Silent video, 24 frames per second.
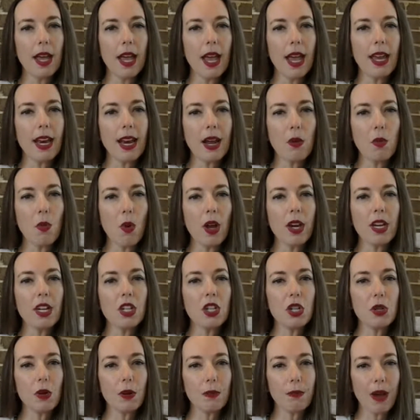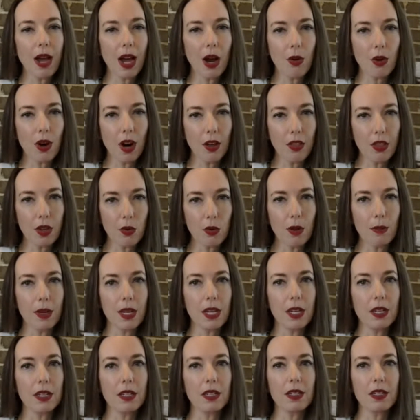And I wanted to empower other
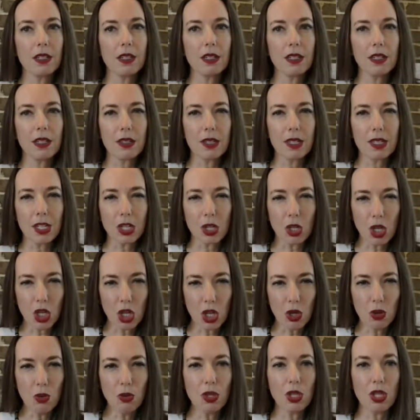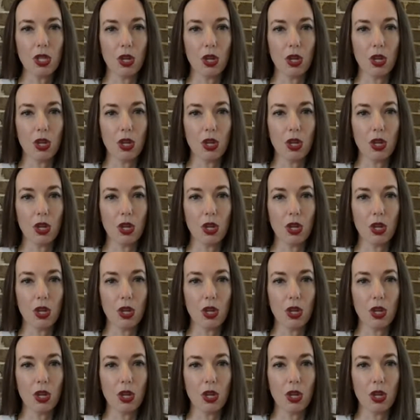women to use